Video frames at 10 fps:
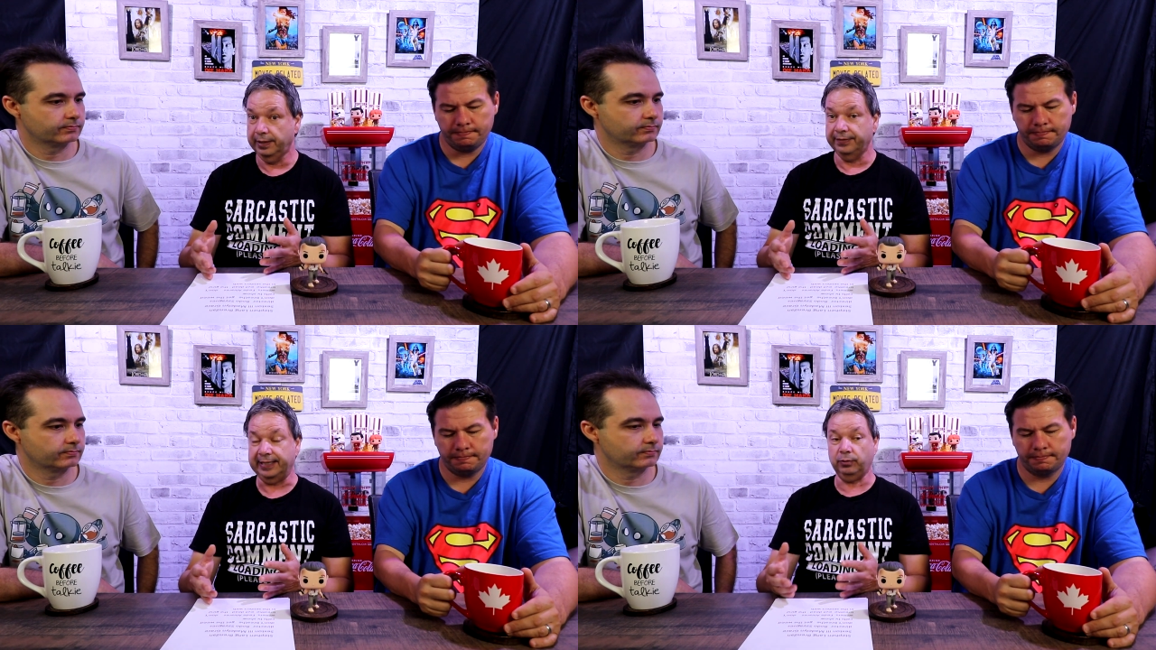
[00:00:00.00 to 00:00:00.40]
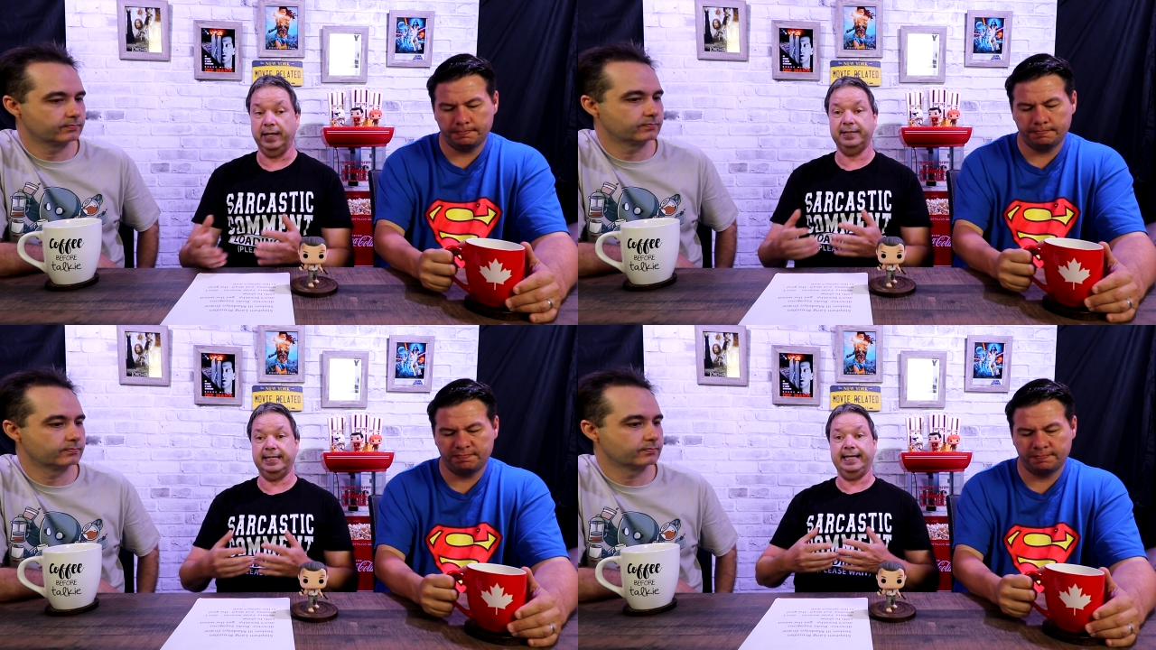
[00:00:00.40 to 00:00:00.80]
Speaker 1: That's why
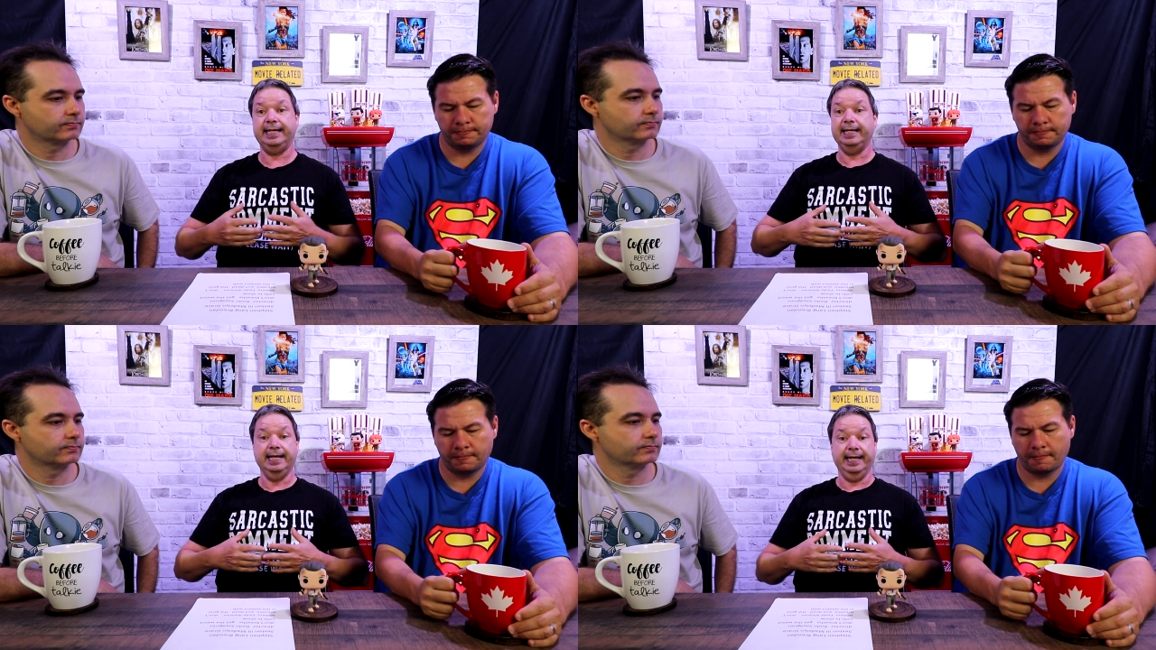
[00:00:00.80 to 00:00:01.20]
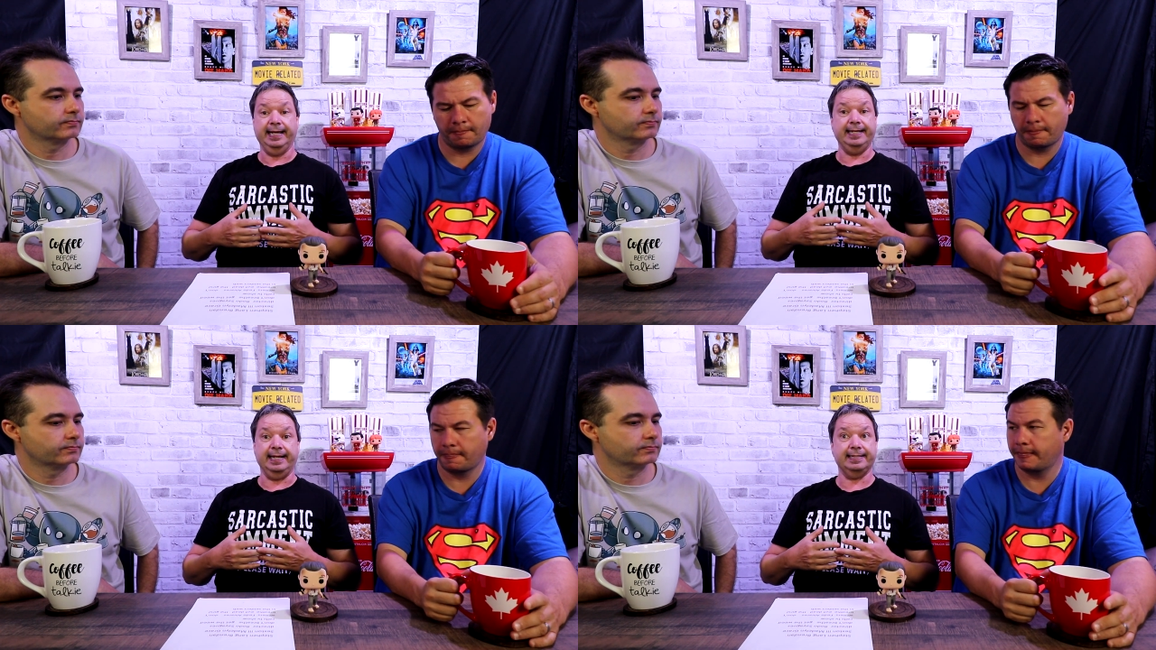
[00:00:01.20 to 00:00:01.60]
I'm saying he,
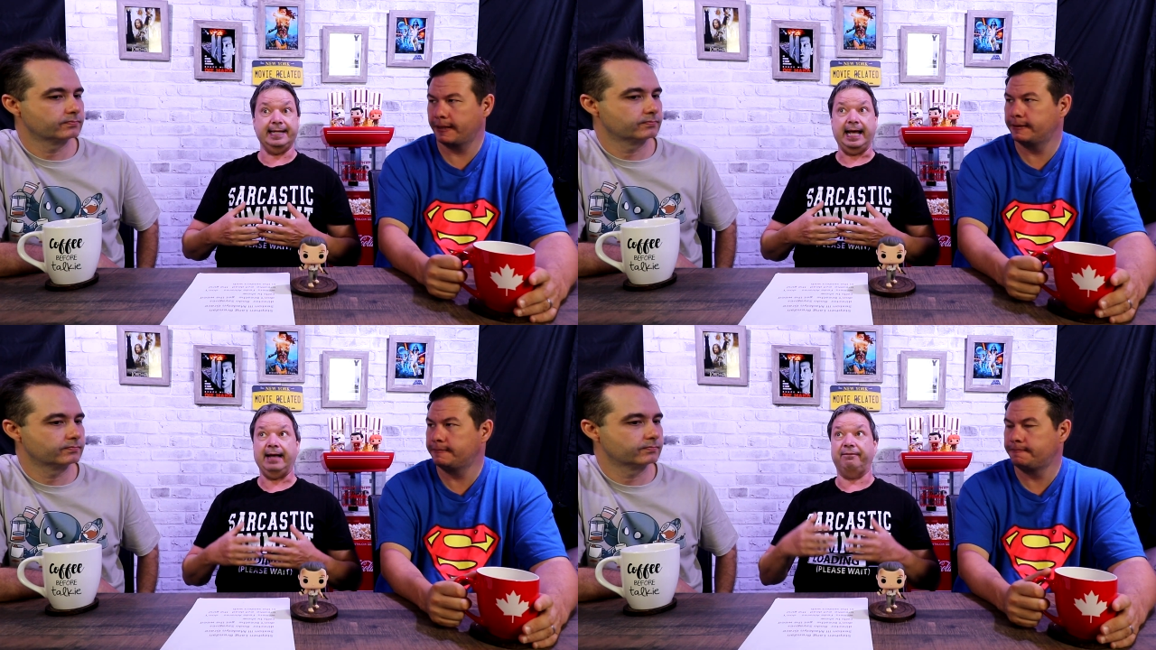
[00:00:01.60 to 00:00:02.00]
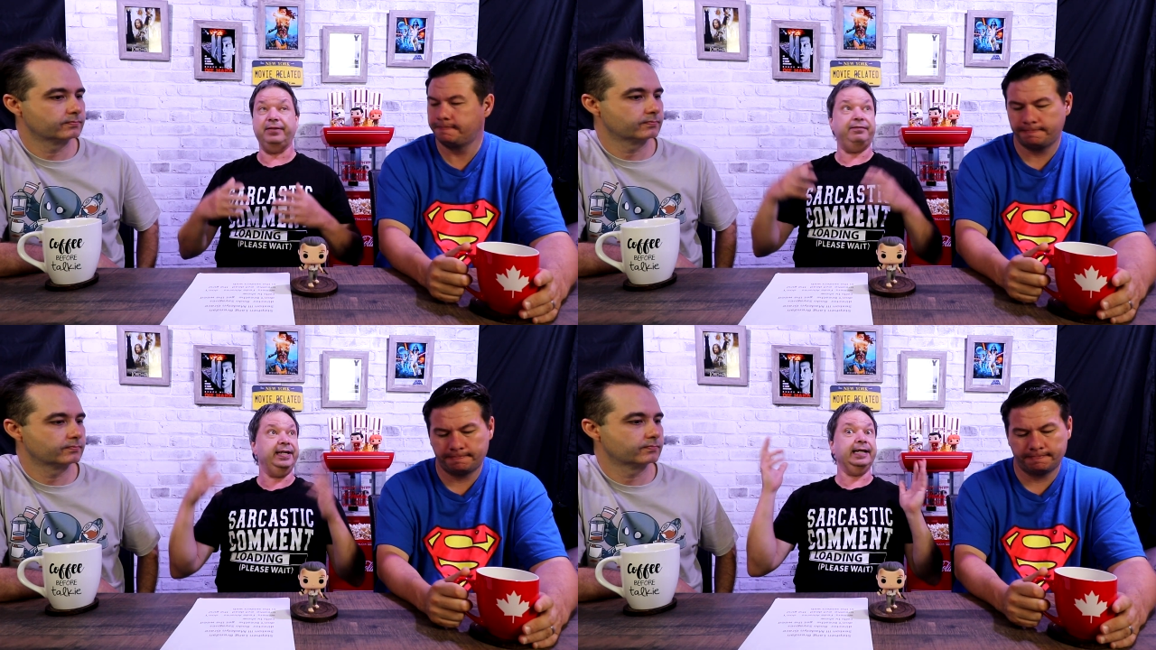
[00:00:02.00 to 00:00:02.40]
he doesn't have
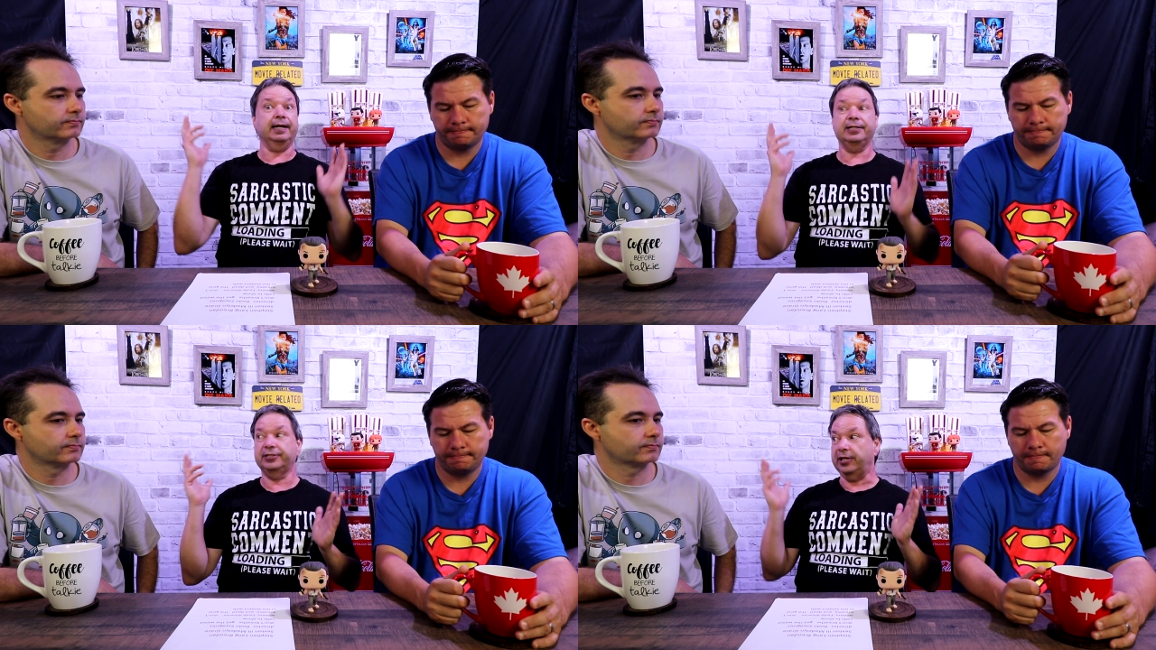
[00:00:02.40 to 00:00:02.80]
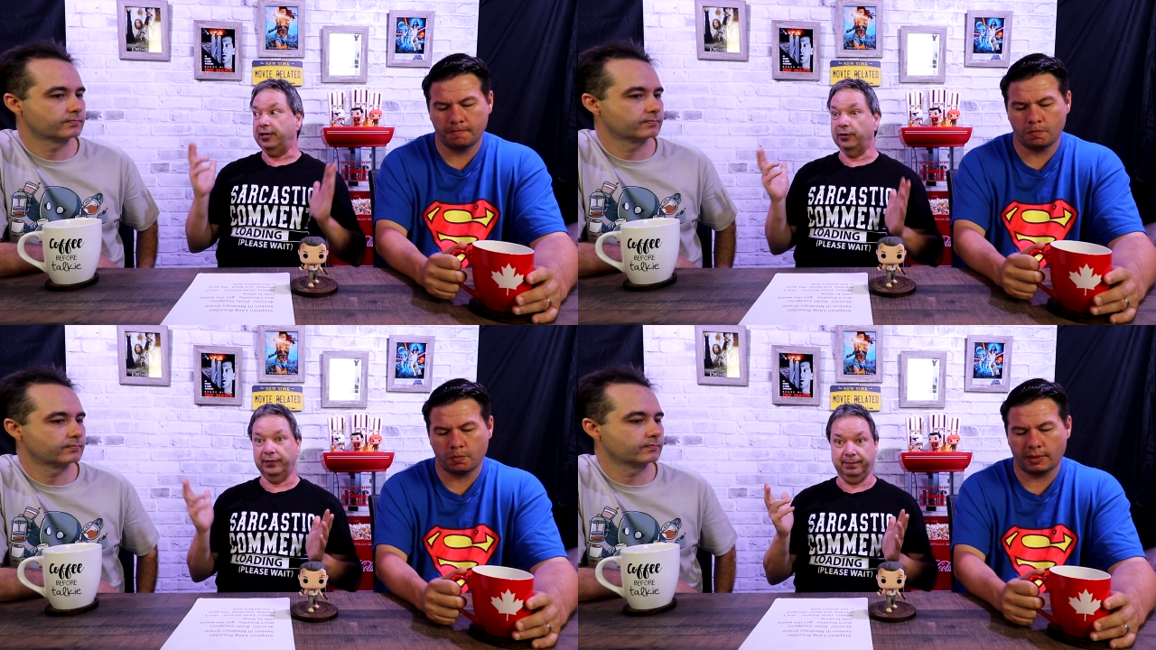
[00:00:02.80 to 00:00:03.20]
50 guns
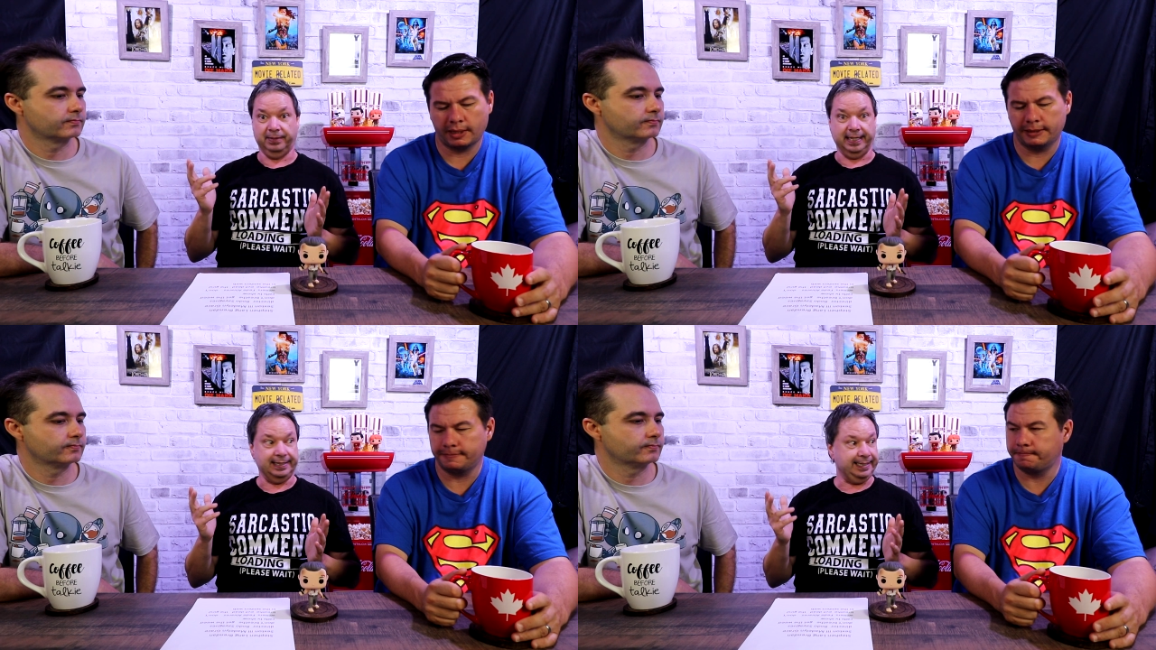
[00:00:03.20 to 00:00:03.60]
all over the place.